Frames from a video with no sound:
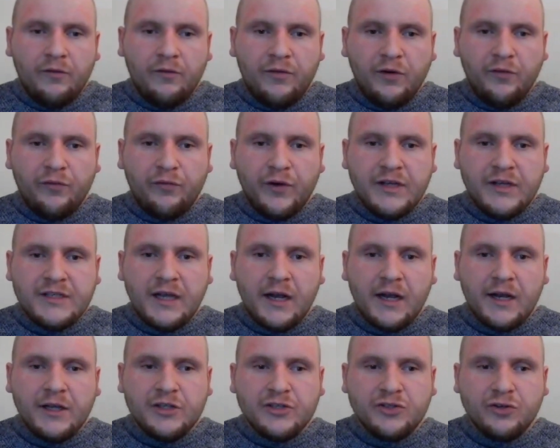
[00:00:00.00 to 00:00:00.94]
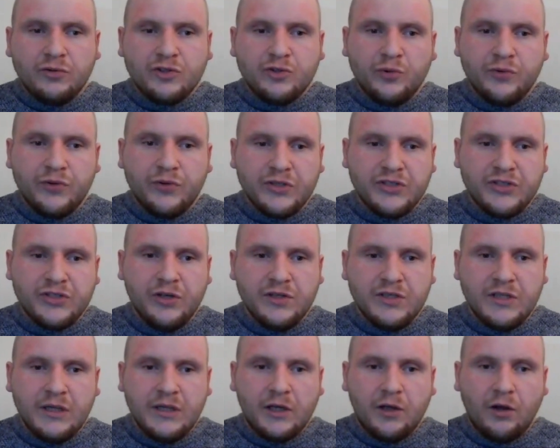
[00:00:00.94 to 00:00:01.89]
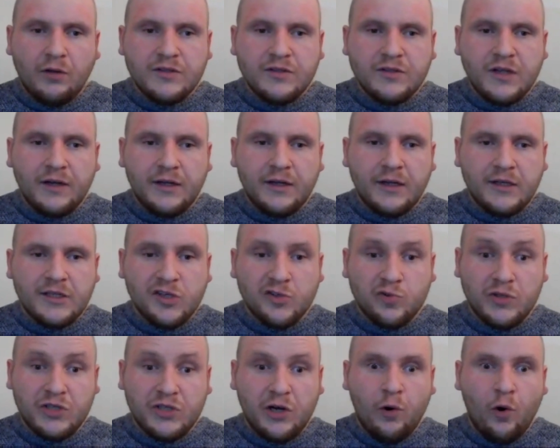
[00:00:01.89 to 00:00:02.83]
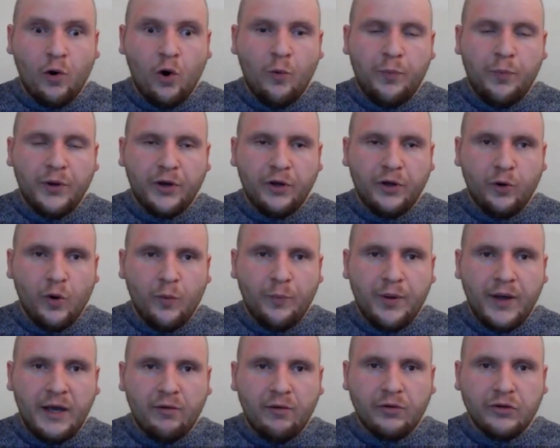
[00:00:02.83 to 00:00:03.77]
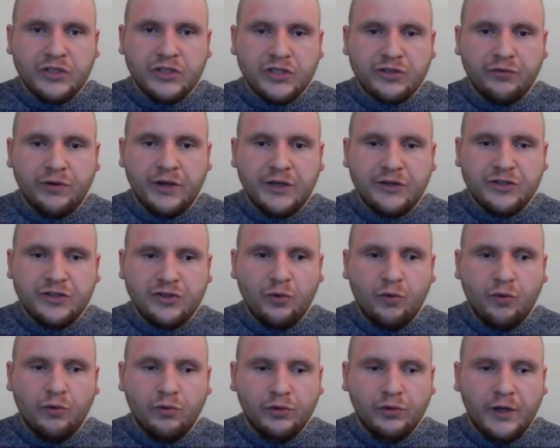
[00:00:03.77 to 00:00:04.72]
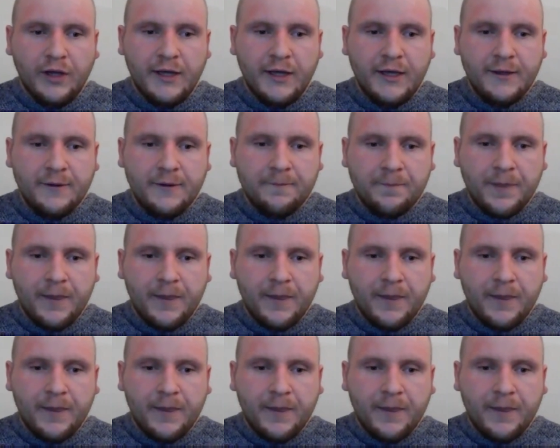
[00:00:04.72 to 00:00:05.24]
feel free to get in touch with us using the contact details, which I hope are going to appear on your screen shortly.